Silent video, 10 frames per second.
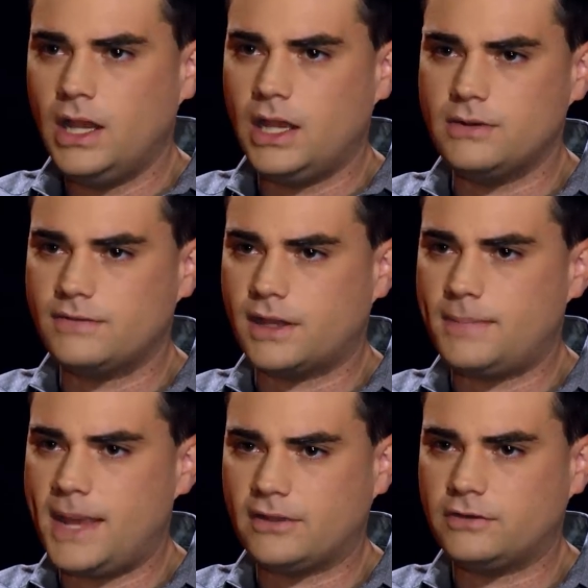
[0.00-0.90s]
and you have the
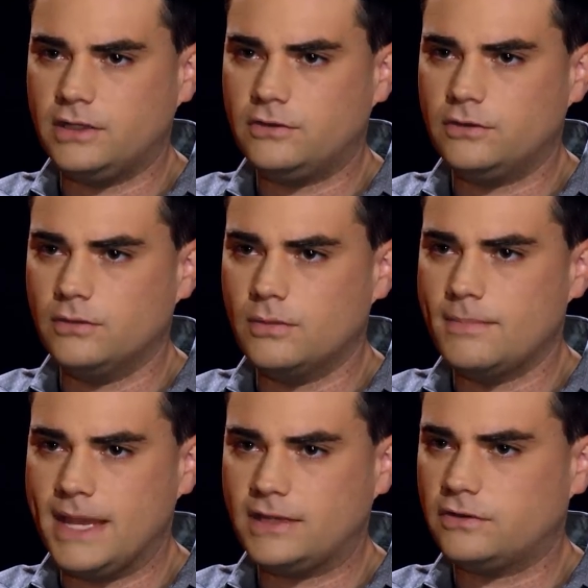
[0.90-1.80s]
capacity to
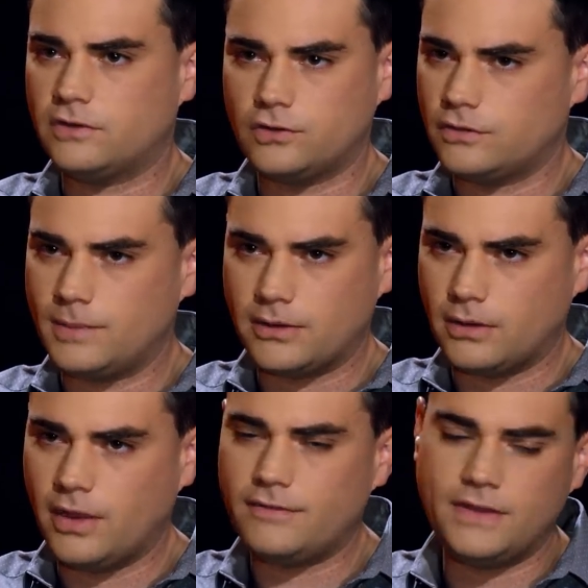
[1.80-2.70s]
make decisions about
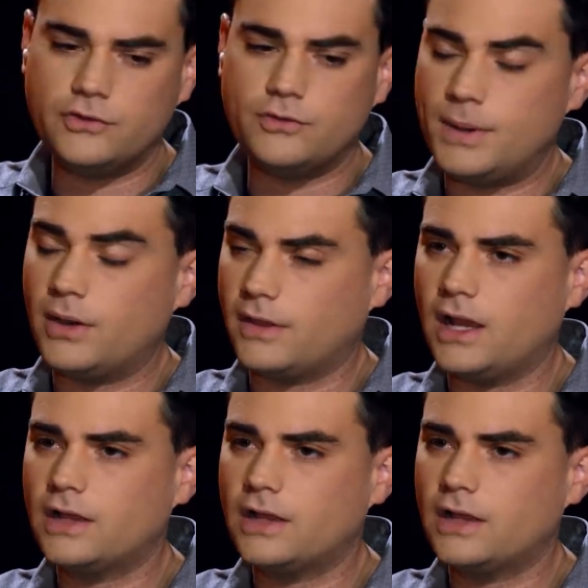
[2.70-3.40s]
your own life and that you should bear the